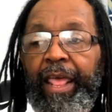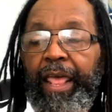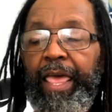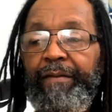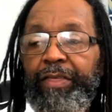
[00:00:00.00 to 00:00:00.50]

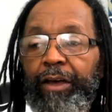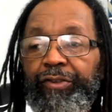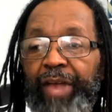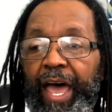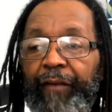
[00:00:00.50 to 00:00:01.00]
Even though
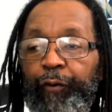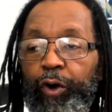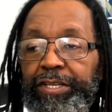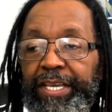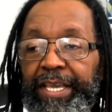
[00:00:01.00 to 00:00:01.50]
John
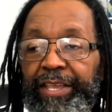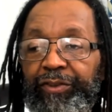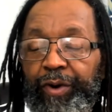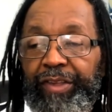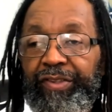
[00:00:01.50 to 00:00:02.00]
14,
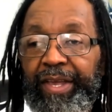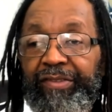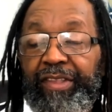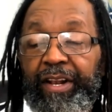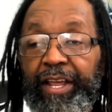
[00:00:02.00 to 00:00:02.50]
26,
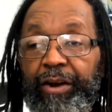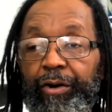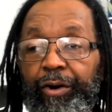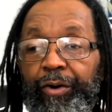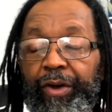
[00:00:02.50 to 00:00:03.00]
the
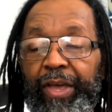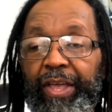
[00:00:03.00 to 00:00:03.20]
literal,